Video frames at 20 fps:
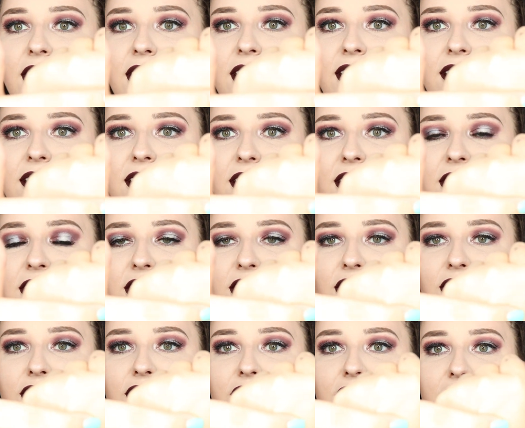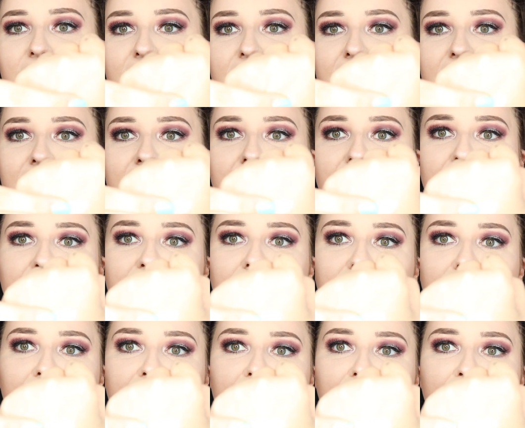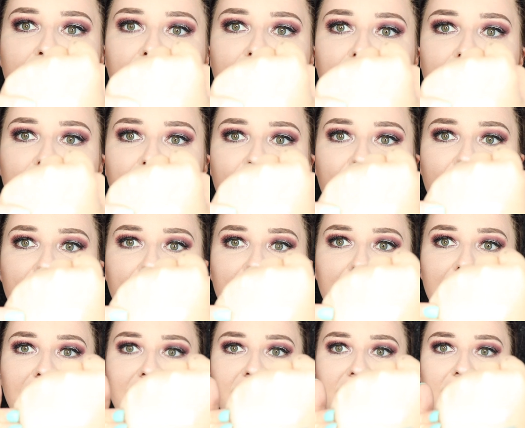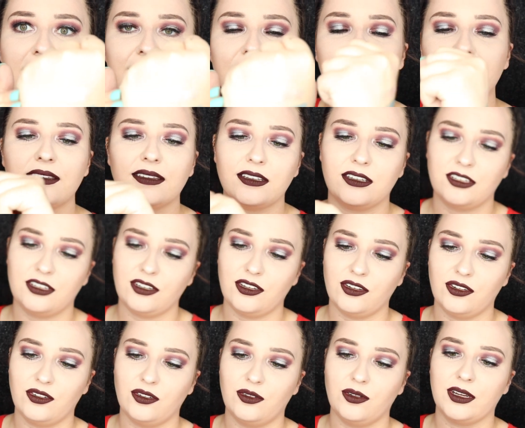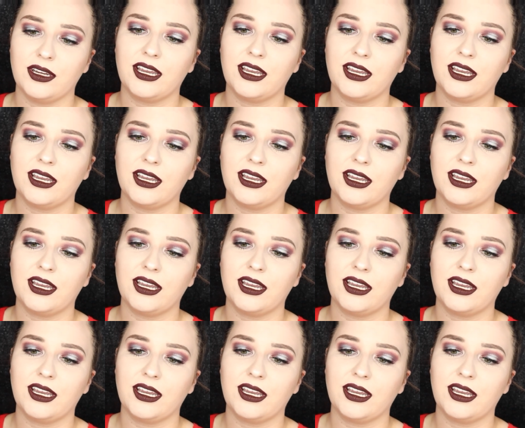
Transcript: and here are these two